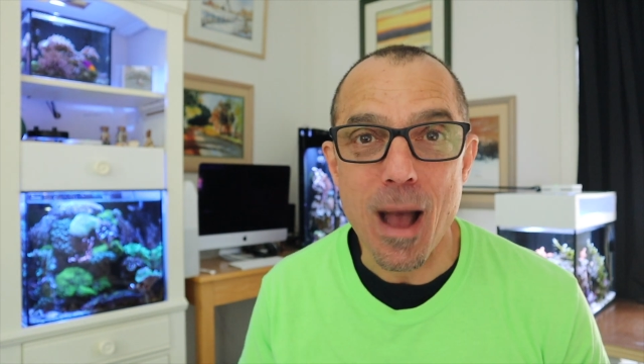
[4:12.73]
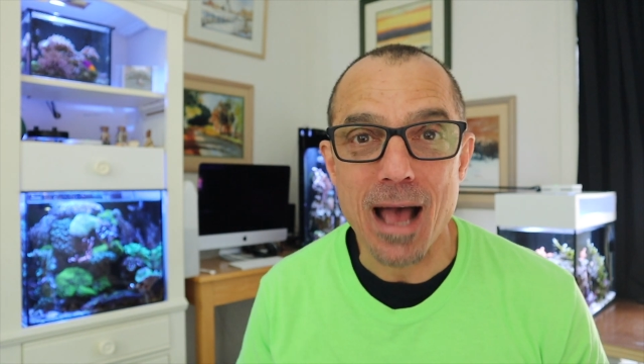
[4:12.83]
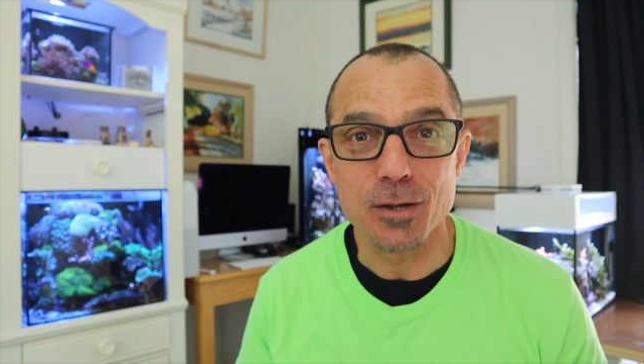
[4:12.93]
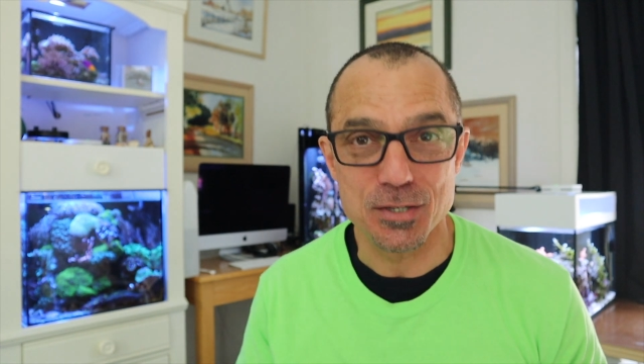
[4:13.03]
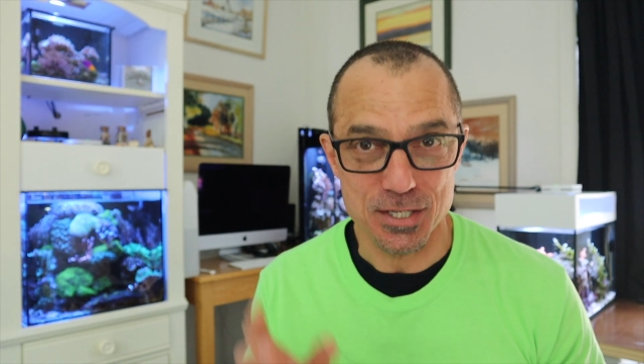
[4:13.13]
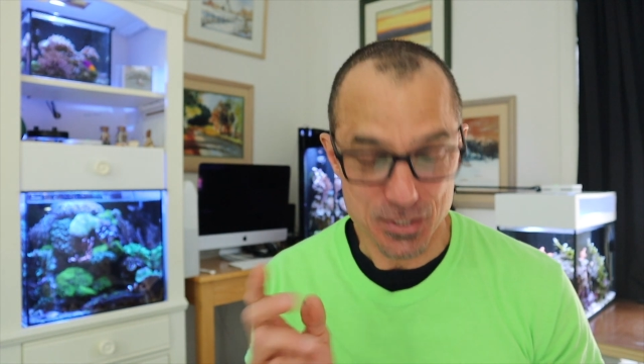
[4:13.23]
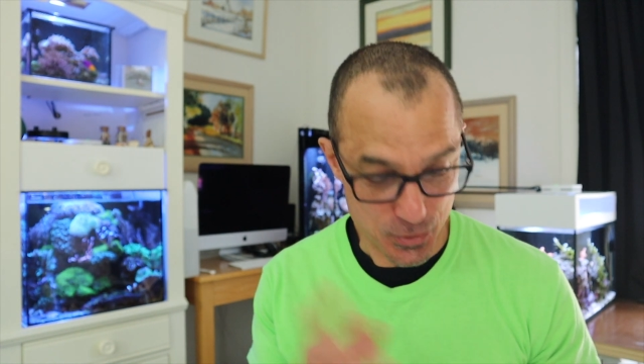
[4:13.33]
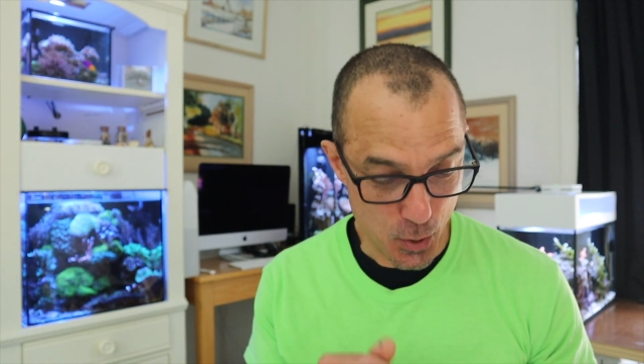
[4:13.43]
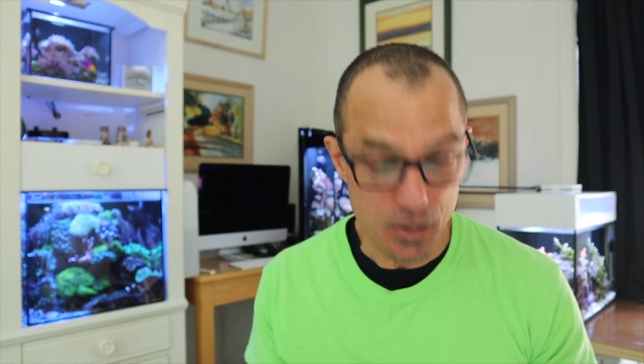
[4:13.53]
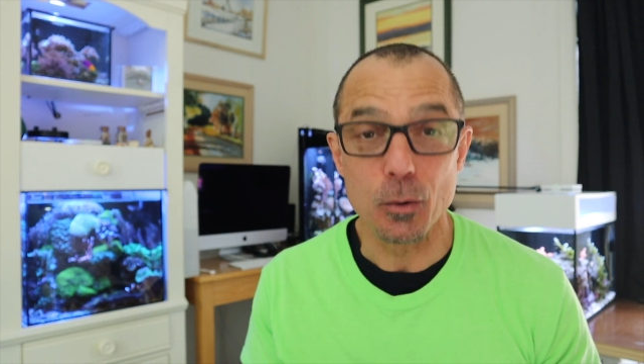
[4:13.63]
algae is
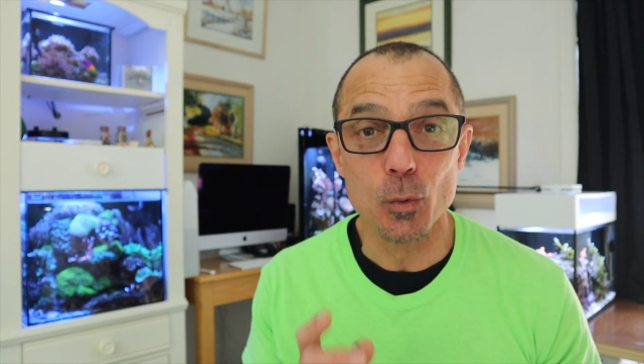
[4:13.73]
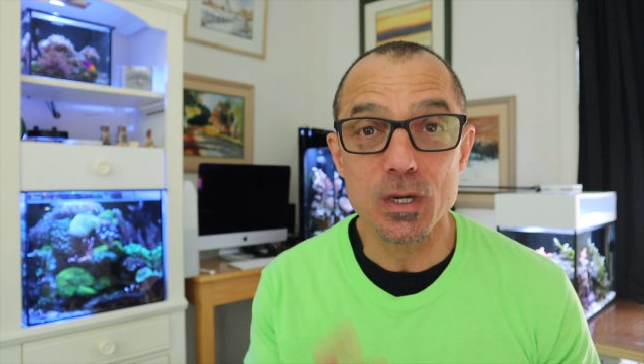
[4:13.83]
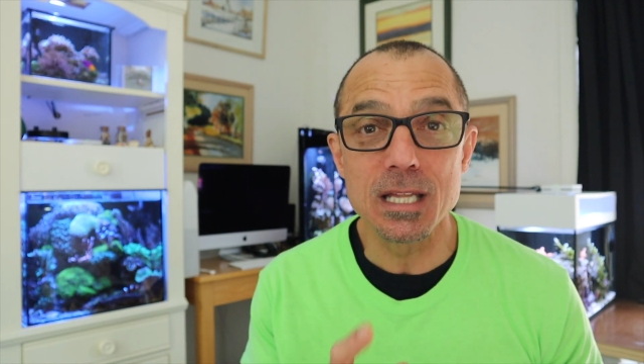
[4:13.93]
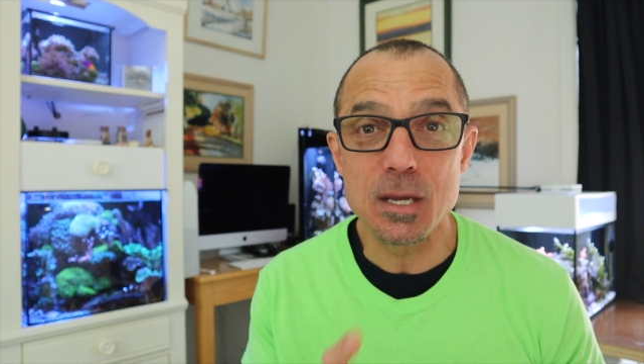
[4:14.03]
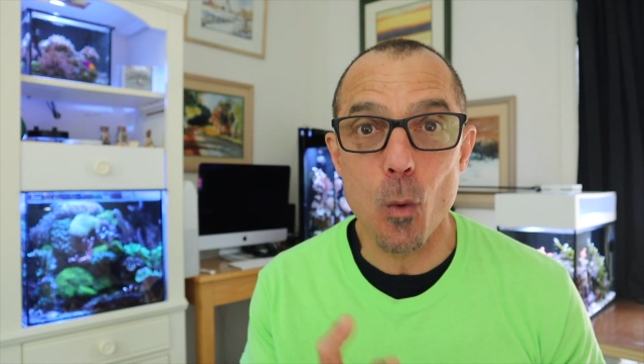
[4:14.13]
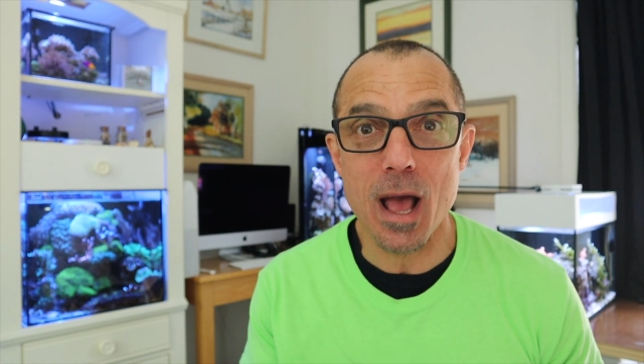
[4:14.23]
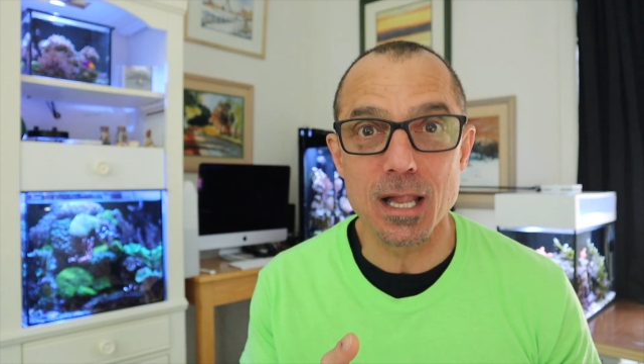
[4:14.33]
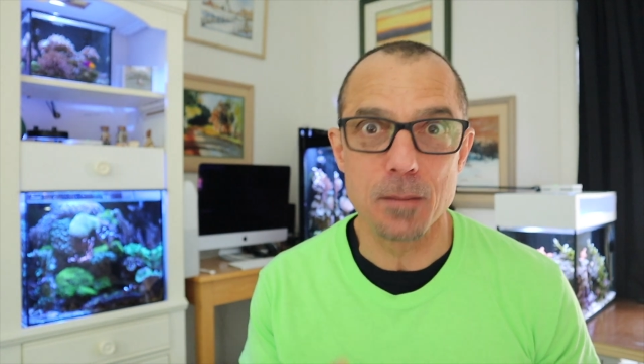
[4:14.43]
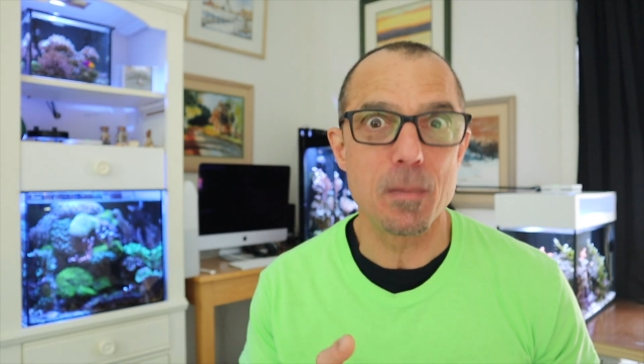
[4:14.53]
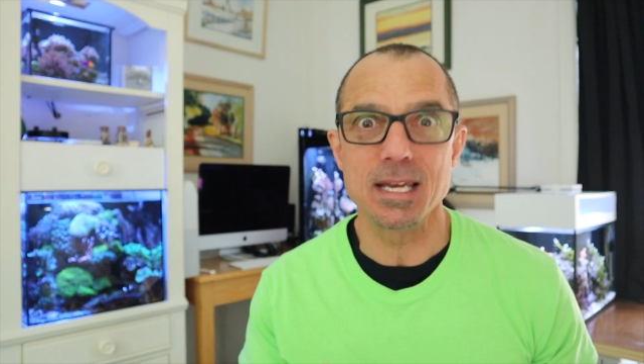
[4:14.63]
growing really
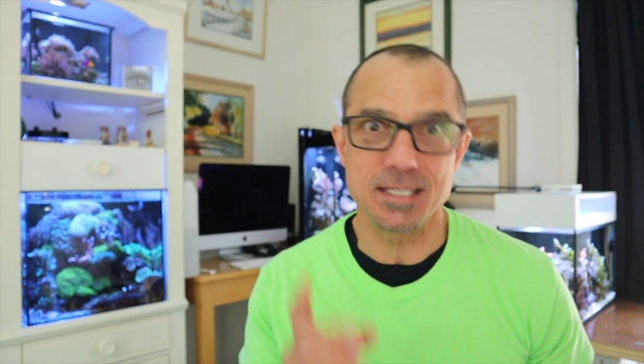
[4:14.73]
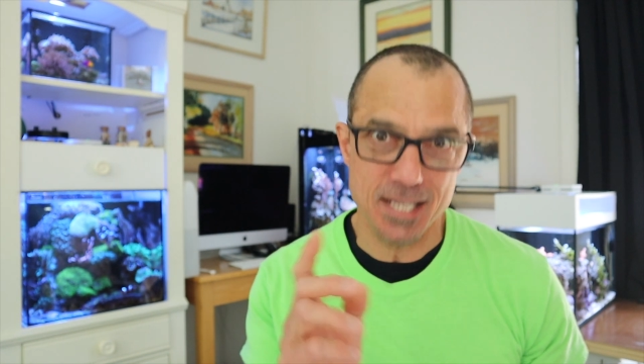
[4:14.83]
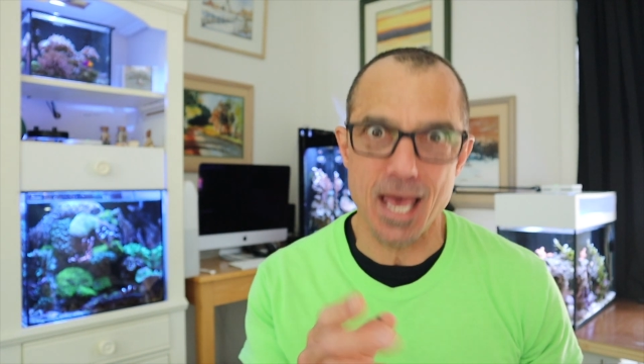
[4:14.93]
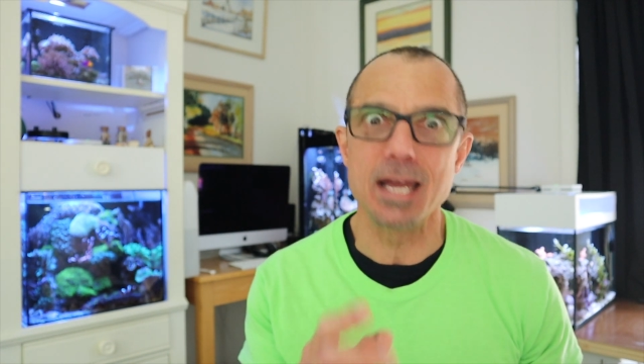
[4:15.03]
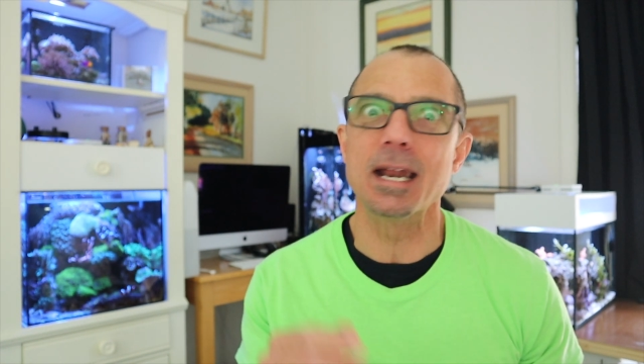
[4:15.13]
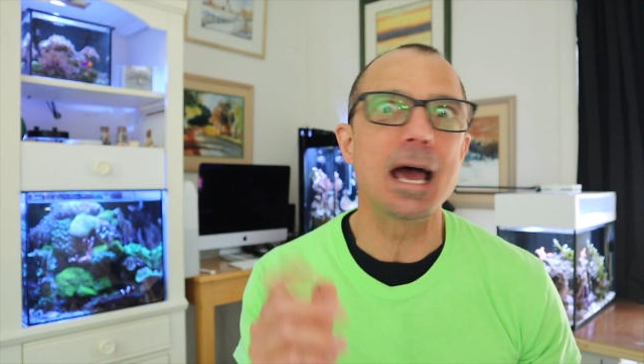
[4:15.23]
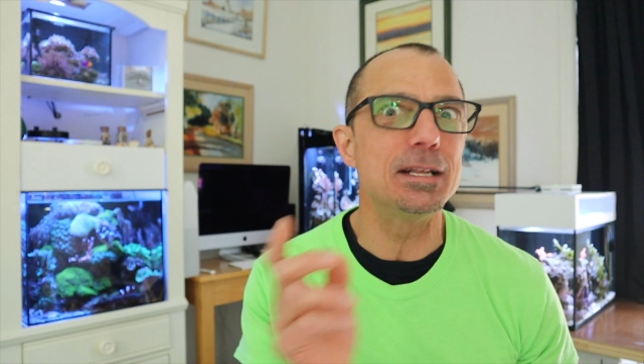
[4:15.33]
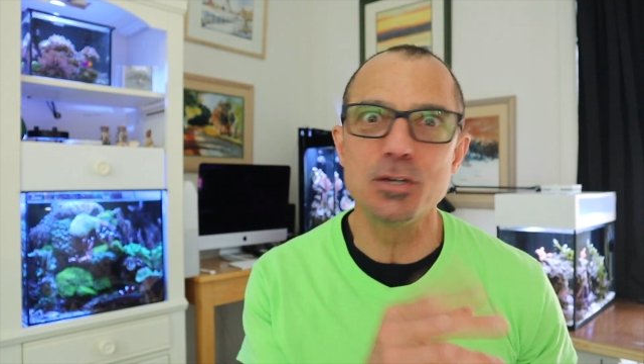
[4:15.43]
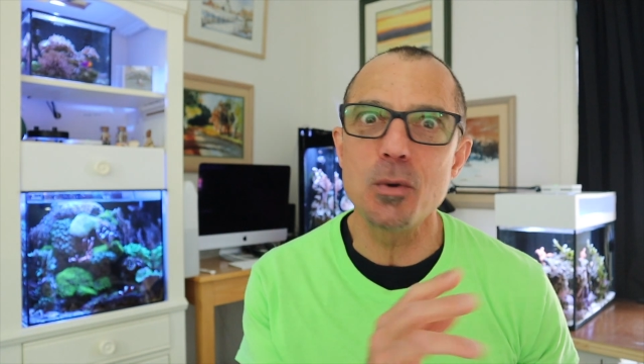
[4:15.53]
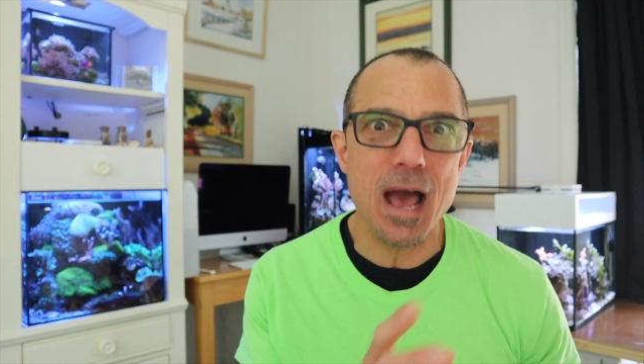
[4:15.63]
well in my 10, and I
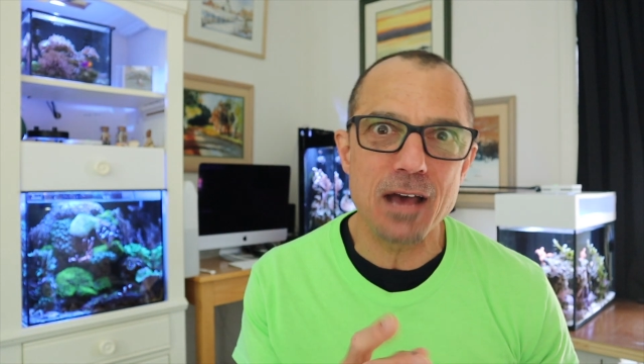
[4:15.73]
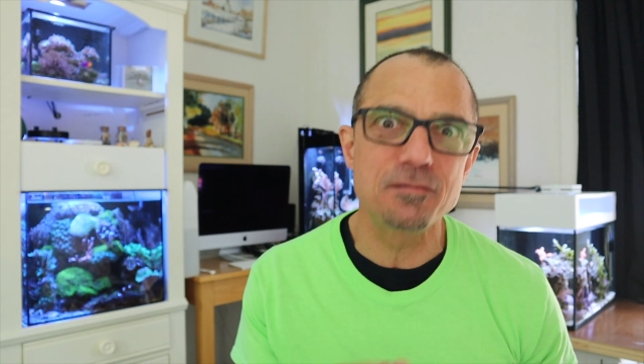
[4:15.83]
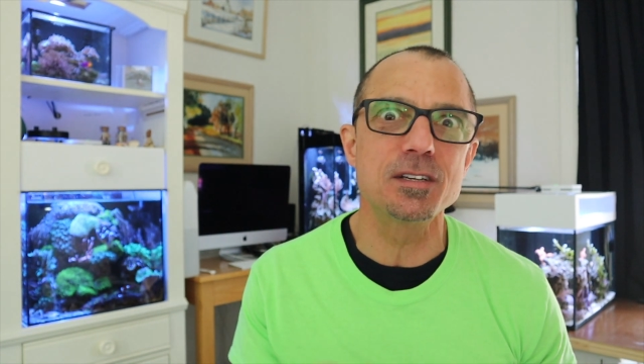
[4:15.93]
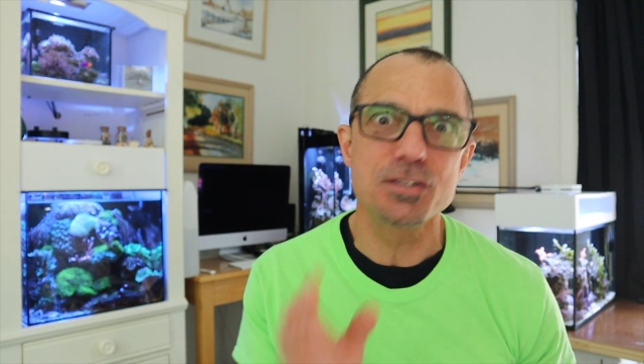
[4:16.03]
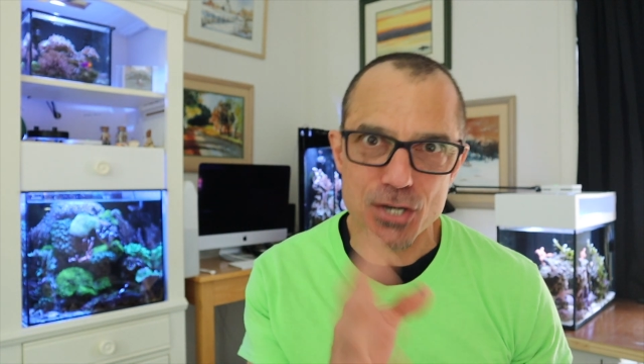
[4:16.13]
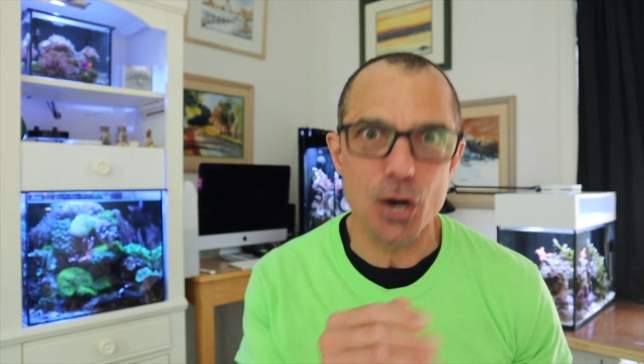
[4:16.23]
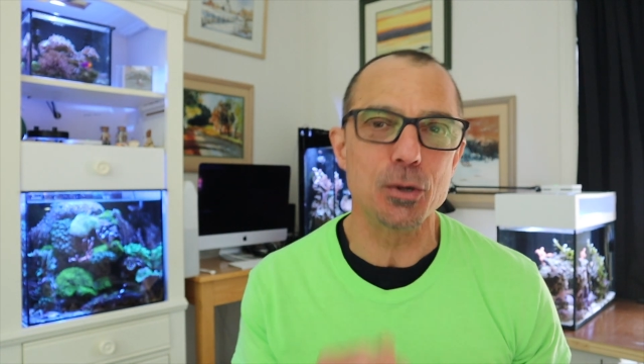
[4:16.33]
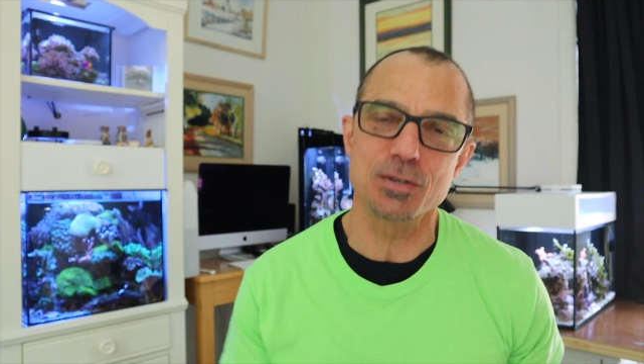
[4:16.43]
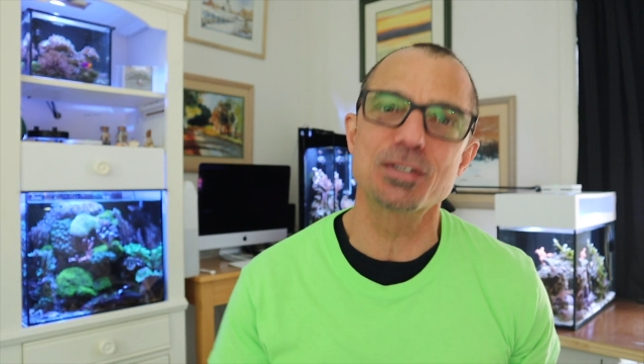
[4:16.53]
do have to show you.